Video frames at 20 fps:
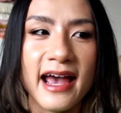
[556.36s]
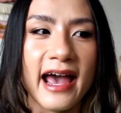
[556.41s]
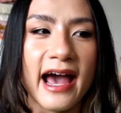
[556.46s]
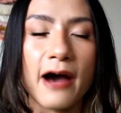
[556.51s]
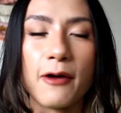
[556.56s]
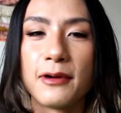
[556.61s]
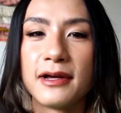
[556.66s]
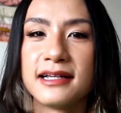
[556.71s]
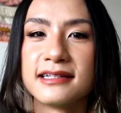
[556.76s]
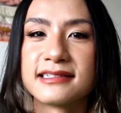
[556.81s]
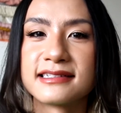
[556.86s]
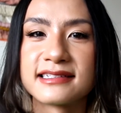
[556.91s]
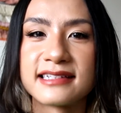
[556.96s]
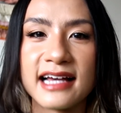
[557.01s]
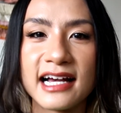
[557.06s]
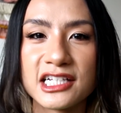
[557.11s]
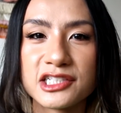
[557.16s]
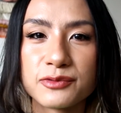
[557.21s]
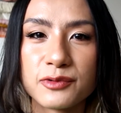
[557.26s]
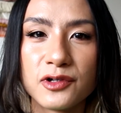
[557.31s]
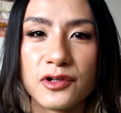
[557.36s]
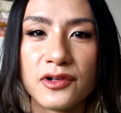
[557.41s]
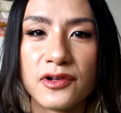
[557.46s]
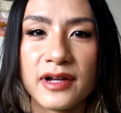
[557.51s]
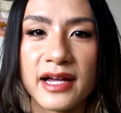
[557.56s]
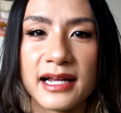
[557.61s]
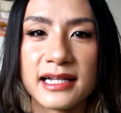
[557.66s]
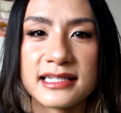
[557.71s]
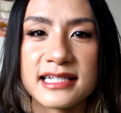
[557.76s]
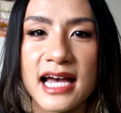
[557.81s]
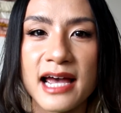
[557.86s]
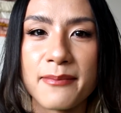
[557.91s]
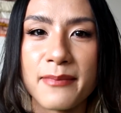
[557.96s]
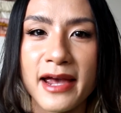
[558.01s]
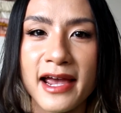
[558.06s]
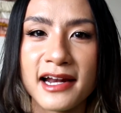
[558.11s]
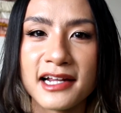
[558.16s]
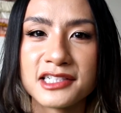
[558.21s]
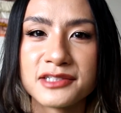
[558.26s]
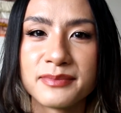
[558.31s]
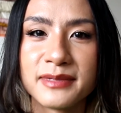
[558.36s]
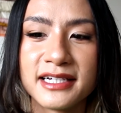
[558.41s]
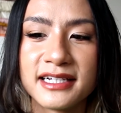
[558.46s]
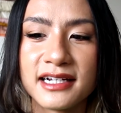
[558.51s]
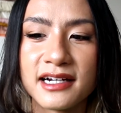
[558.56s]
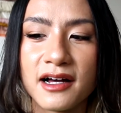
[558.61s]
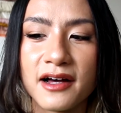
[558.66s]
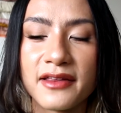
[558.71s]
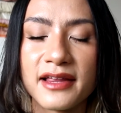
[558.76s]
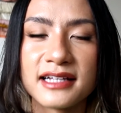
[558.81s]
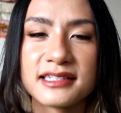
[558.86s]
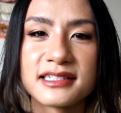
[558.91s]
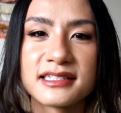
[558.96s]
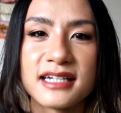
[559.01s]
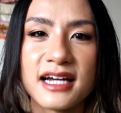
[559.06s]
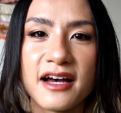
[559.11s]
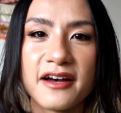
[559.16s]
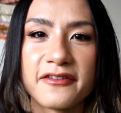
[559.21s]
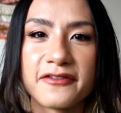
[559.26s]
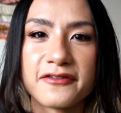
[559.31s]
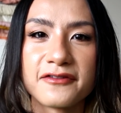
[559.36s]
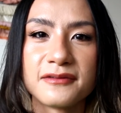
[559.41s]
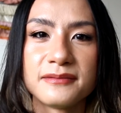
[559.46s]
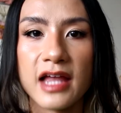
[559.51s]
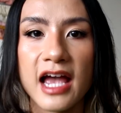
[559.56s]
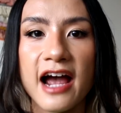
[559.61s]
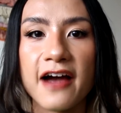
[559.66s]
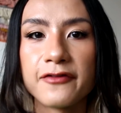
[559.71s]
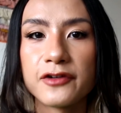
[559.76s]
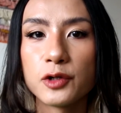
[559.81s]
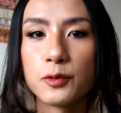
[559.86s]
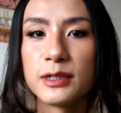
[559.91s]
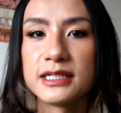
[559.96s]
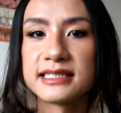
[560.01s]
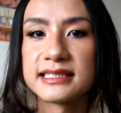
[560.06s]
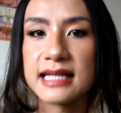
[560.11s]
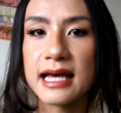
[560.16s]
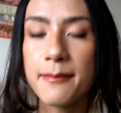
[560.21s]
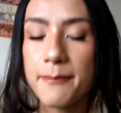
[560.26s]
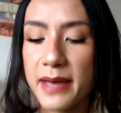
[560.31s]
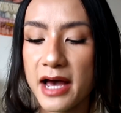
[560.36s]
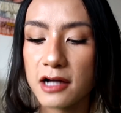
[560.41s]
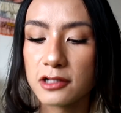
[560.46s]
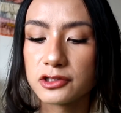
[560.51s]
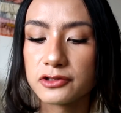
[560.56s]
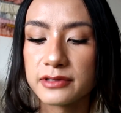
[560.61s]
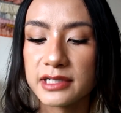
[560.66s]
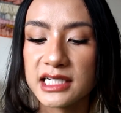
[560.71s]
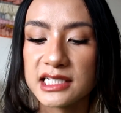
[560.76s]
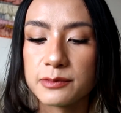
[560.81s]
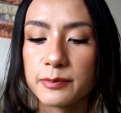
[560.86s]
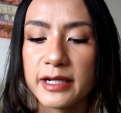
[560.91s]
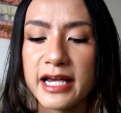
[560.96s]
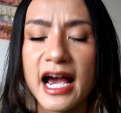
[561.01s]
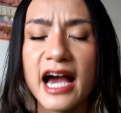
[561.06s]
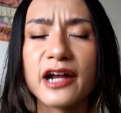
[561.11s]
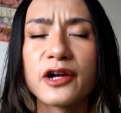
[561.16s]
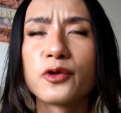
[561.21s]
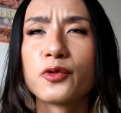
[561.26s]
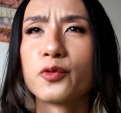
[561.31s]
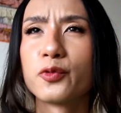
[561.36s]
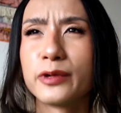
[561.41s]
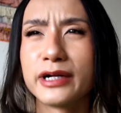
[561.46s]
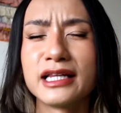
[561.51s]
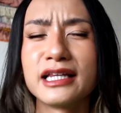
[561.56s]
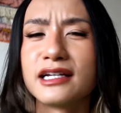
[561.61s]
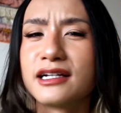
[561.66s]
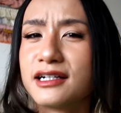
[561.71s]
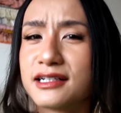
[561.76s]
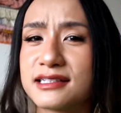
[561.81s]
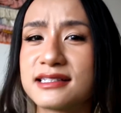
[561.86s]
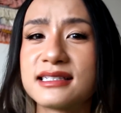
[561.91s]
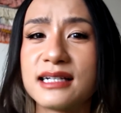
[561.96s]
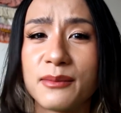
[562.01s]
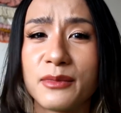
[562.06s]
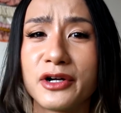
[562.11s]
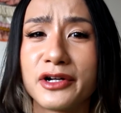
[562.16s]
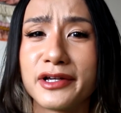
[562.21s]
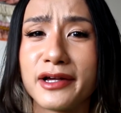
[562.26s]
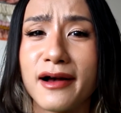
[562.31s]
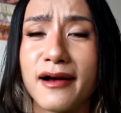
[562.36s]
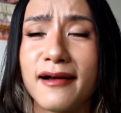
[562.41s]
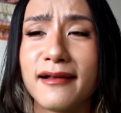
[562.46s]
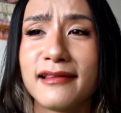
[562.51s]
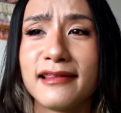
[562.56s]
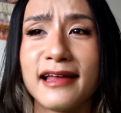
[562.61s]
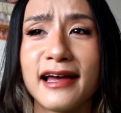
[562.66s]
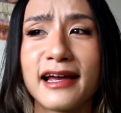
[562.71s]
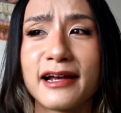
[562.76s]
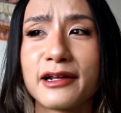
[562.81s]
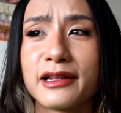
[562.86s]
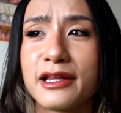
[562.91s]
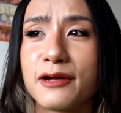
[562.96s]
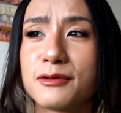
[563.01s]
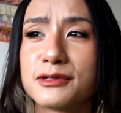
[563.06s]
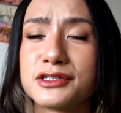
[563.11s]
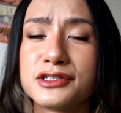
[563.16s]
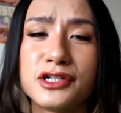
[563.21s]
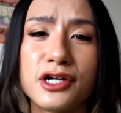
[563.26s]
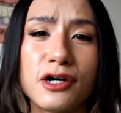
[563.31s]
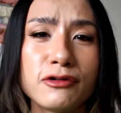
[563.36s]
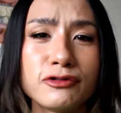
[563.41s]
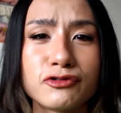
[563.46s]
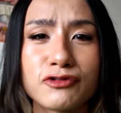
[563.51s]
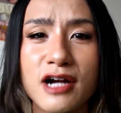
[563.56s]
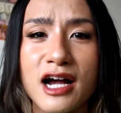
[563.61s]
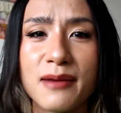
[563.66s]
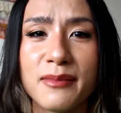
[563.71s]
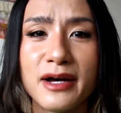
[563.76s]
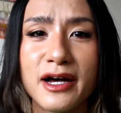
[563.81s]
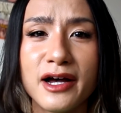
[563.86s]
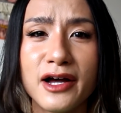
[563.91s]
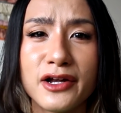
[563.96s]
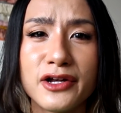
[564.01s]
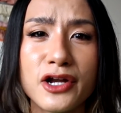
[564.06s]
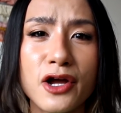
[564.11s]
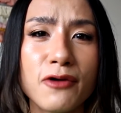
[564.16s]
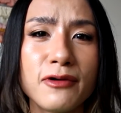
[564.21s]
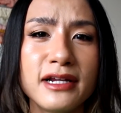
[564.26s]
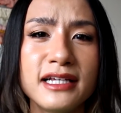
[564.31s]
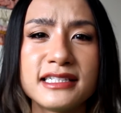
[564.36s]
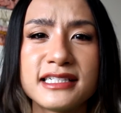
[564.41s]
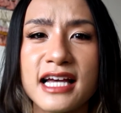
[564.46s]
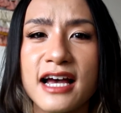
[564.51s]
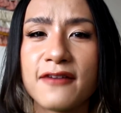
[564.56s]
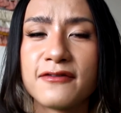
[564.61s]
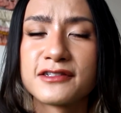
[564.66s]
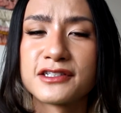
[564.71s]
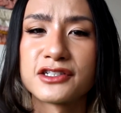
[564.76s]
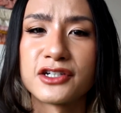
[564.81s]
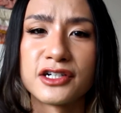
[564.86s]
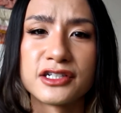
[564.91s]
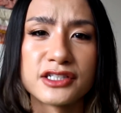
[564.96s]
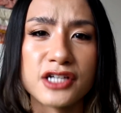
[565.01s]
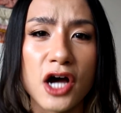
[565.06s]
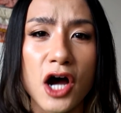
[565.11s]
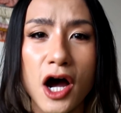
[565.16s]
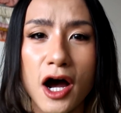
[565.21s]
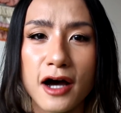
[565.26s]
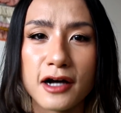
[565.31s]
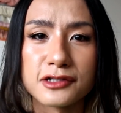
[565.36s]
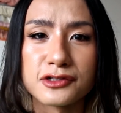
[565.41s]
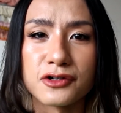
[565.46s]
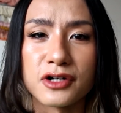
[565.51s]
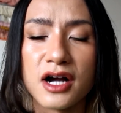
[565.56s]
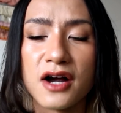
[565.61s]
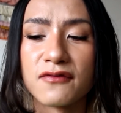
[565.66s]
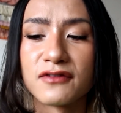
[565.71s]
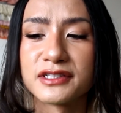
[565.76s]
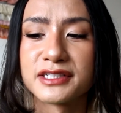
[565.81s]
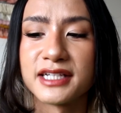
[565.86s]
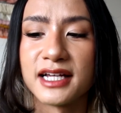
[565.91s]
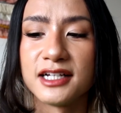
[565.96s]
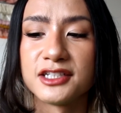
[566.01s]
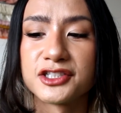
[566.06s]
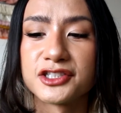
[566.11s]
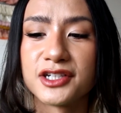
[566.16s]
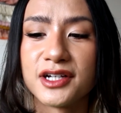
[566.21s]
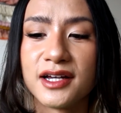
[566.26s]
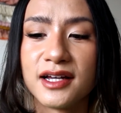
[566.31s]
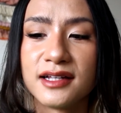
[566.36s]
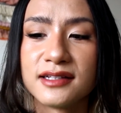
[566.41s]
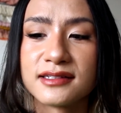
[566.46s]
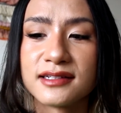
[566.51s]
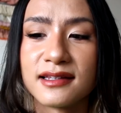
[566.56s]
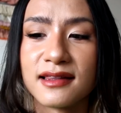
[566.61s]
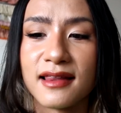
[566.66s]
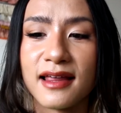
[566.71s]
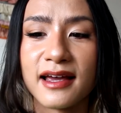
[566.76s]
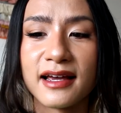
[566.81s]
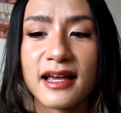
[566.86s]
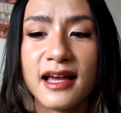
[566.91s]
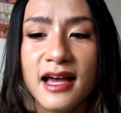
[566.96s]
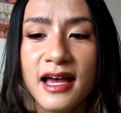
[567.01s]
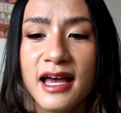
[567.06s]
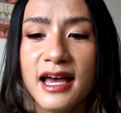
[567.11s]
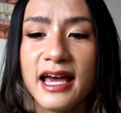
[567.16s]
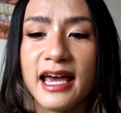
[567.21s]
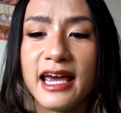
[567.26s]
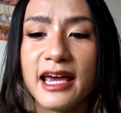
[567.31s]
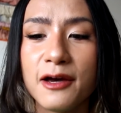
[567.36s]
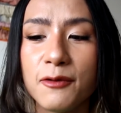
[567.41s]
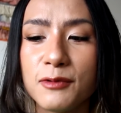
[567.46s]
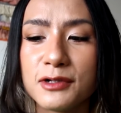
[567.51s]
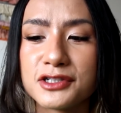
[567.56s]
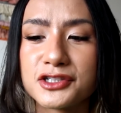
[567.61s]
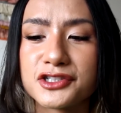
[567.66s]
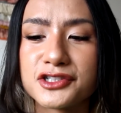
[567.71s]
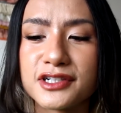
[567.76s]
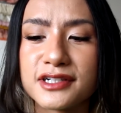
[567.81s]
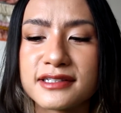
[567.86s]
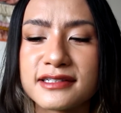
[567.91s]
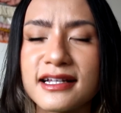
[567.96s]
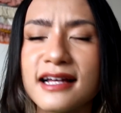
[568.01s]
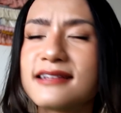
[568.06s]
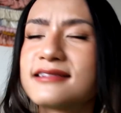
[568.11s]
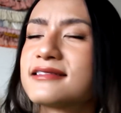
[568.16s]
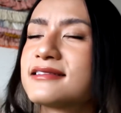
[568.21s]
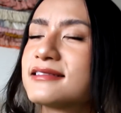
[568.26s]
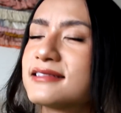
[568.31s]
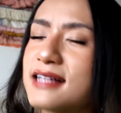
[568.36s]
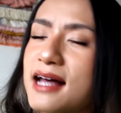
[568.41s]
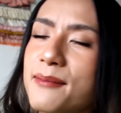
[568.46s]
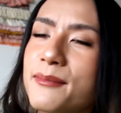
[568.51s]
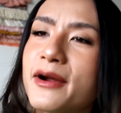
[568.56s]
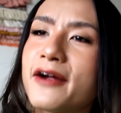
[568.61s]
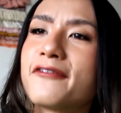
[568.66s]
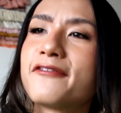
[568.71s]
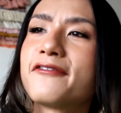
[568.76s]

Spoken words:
out his schedule and time management and all that stuff. After we set boundaries, we had a really good summer, y'all. Like, there was no drama, no need to have certain talks or conversations, and like, it was just a summer